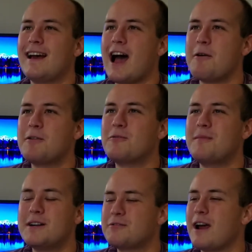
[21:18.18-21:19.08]
I would
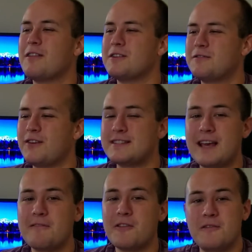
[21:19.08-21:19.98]
much rather just fix
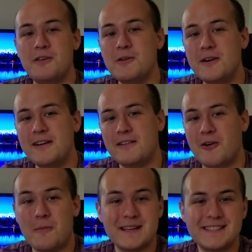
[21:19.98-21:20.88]
that for the viewer
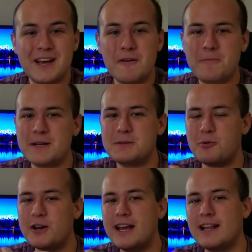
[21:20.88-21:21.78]
or myself by just
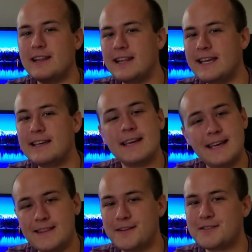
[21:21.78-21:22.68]
putting a link
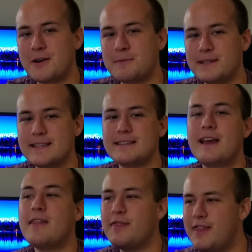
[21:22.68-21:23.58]
in the description that says,
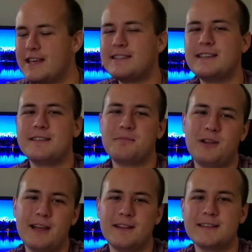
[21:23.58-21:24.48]
this is the
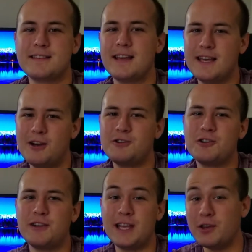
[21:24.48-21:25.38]
playlist, here's
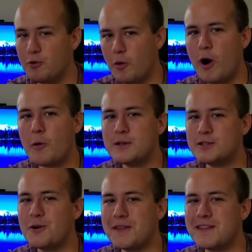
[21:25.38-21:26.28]
your link. You will always
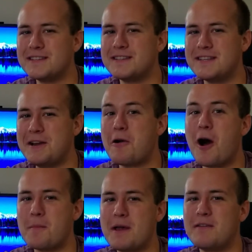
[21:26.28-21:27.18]
know that this is here
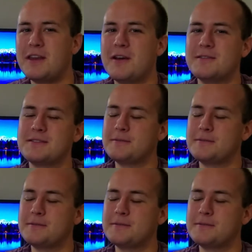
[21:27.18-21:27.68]
on my videos.